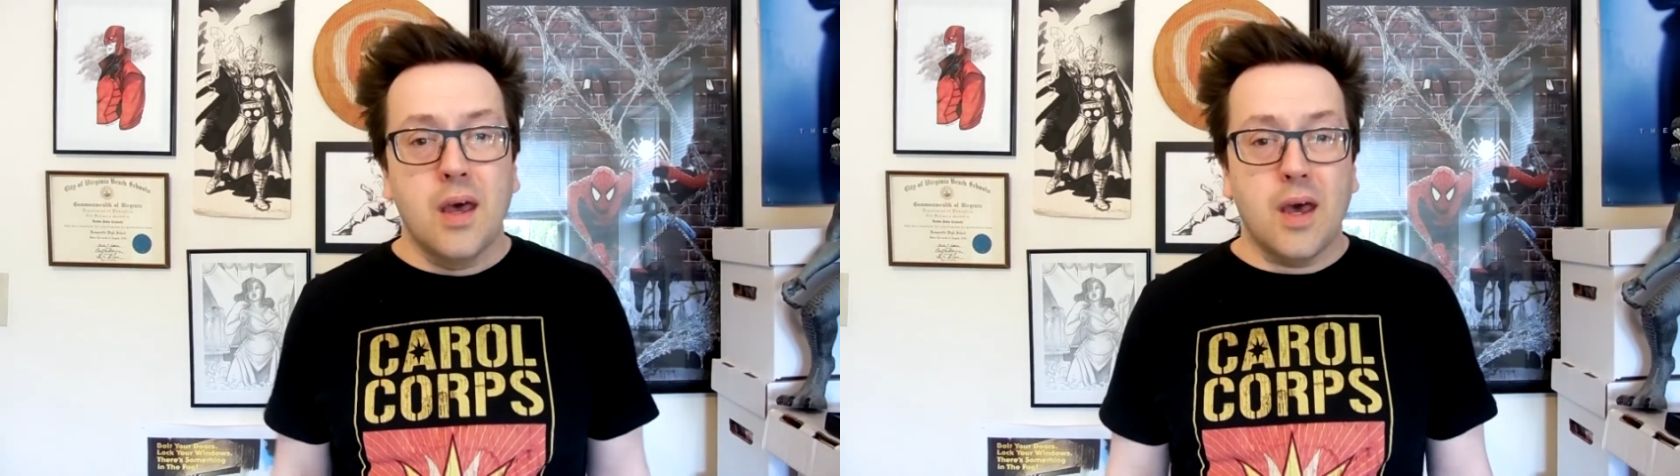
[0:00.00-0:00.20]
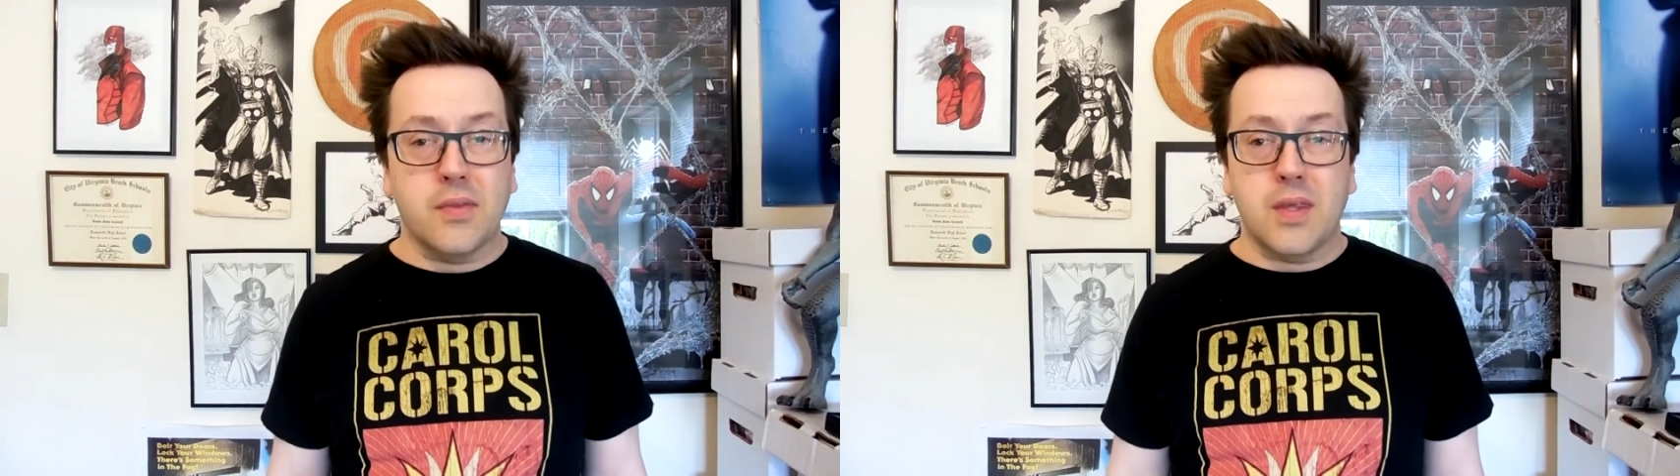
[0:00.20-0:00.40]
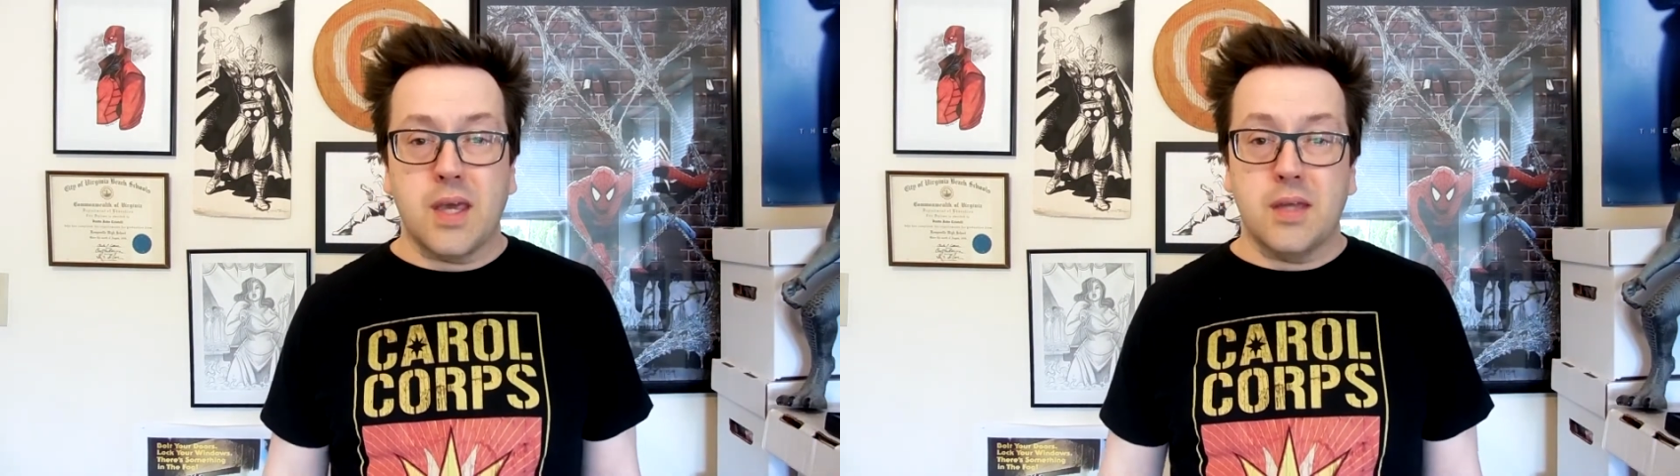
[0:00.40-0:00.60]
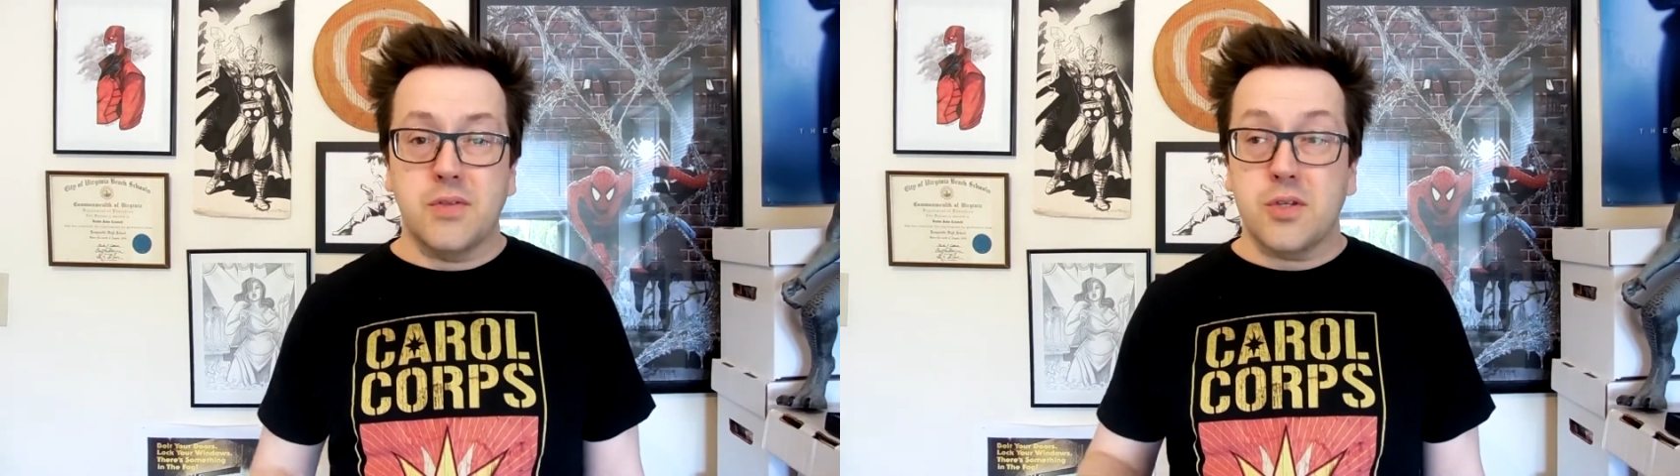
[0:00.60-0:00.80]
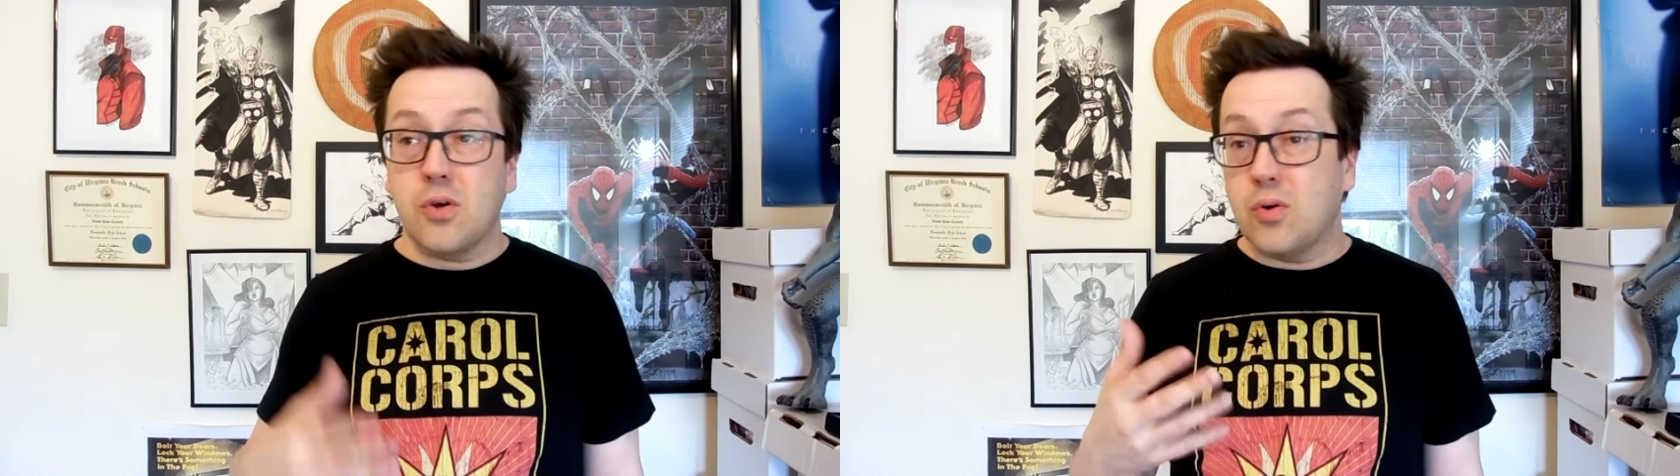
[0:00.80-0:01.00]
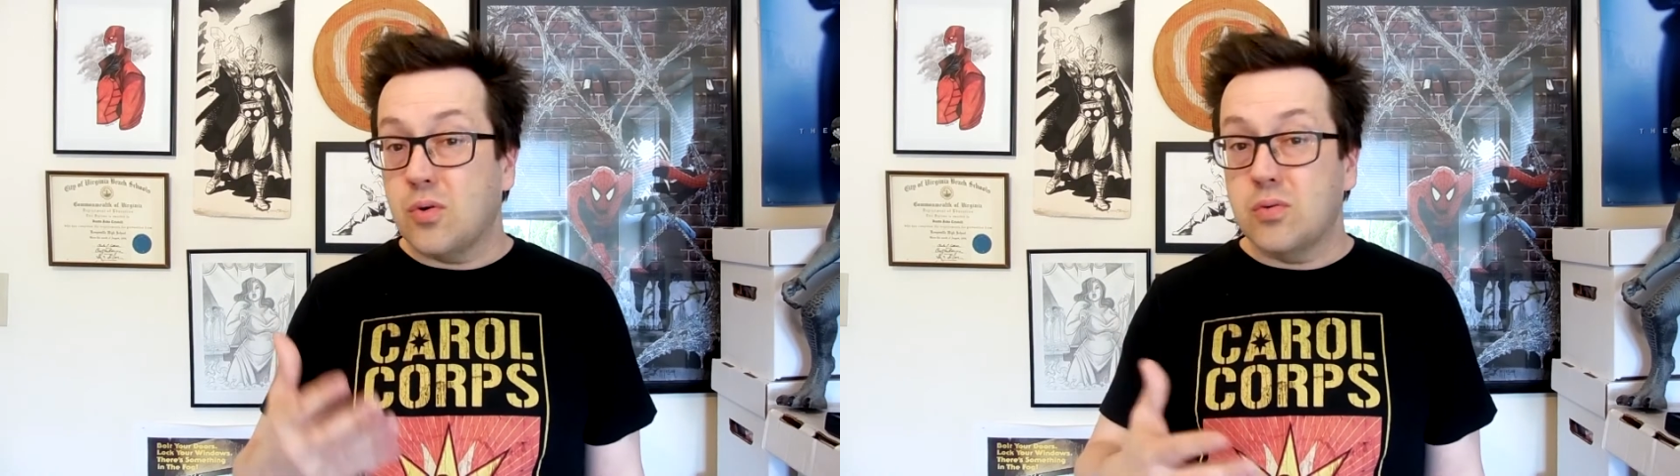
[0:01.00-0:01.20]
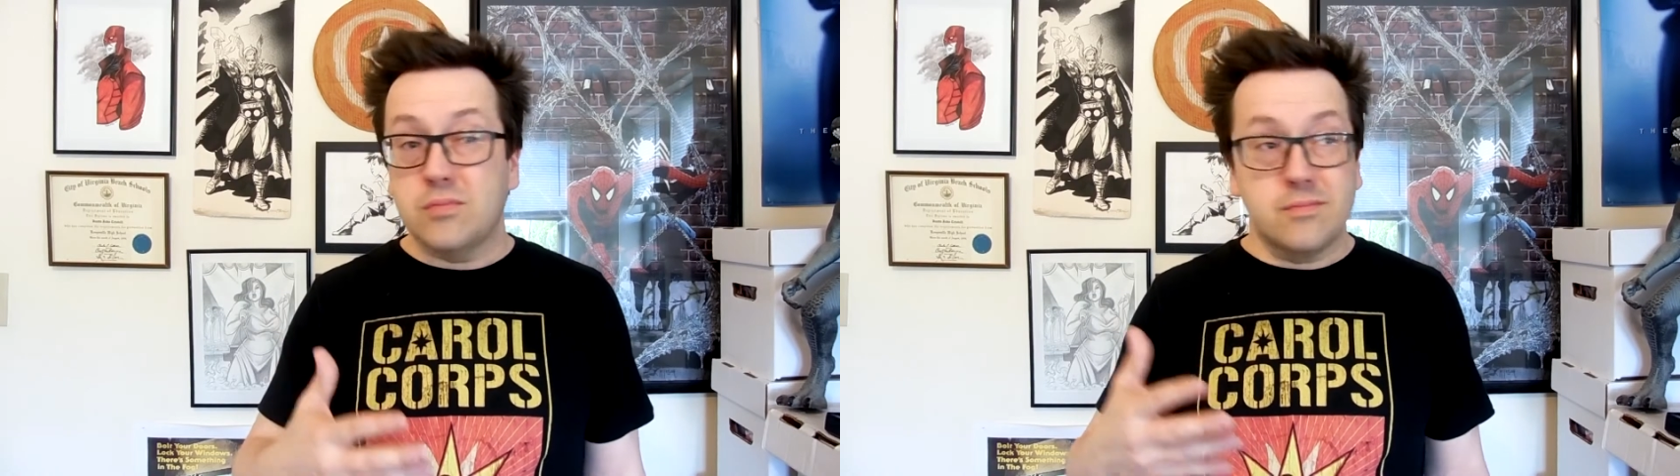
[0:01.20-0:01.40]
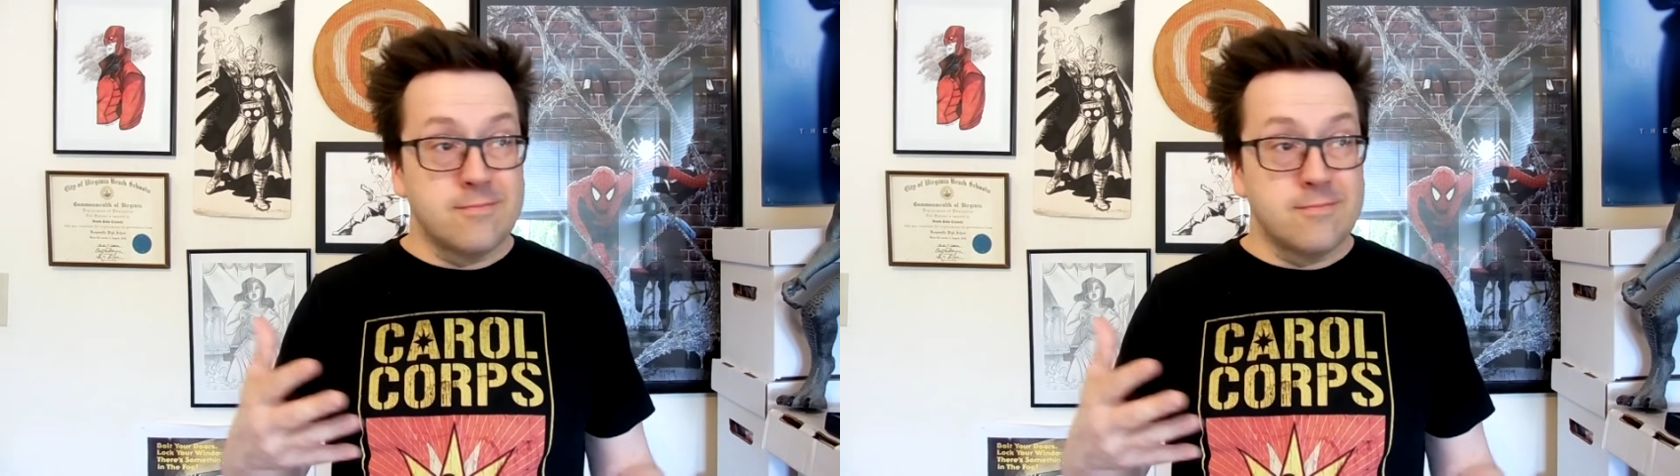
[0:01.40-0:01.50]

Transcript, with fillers: at the end. So